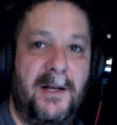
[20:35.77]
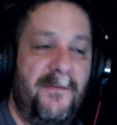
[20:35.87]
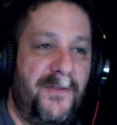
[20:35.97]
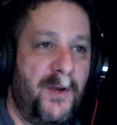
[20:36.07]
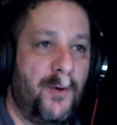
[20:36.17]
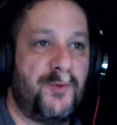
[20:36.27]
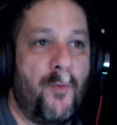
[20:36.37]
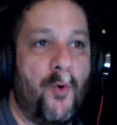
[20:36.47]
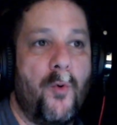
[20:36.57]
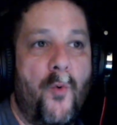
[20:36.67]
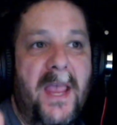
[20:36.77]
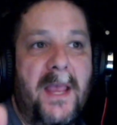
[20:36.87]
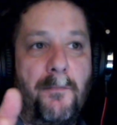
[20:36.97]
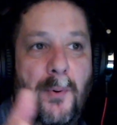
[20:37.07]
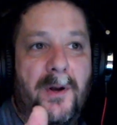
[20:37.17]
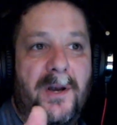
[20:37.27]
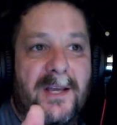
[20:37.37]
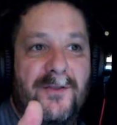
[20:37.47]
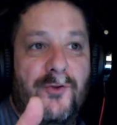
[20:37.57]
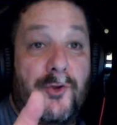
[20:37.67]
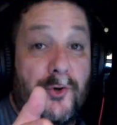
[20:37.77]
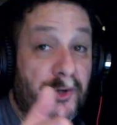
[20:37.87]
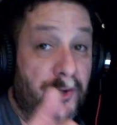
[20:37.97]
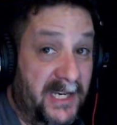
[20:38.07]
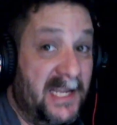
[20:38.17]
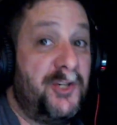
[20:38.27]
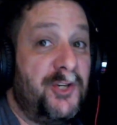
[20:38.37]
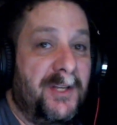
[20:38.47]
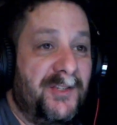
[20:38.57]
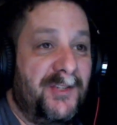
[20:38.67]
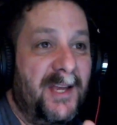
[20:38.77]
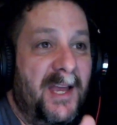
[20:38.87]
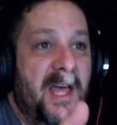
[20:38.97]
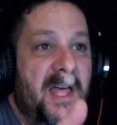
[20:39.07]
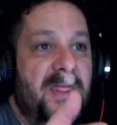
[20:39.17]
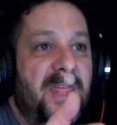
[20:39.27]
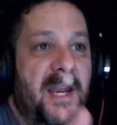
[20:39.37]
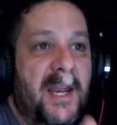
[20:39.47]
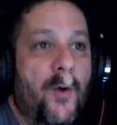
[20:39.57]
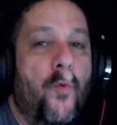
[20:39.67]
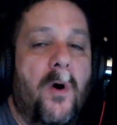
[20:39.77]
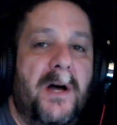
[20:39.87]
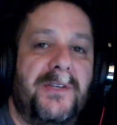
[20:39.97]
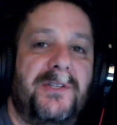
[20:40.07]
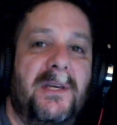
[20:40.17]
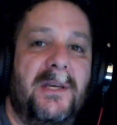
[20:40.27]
there was more weight put in the traditions than it was